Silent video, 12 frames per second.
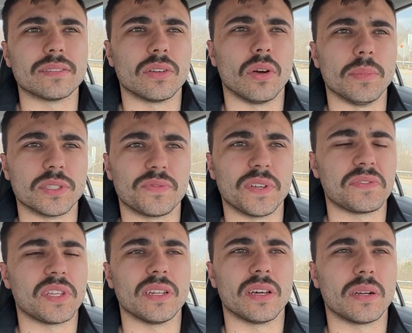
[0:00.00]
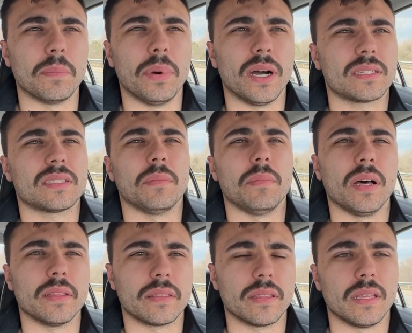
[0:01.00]
to almost $1,500 a
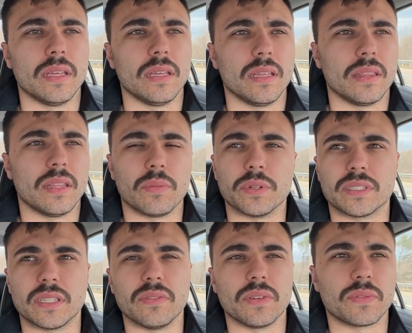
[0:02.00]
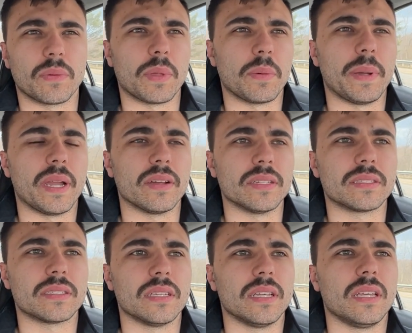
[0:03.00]
month they're receiving from their parents.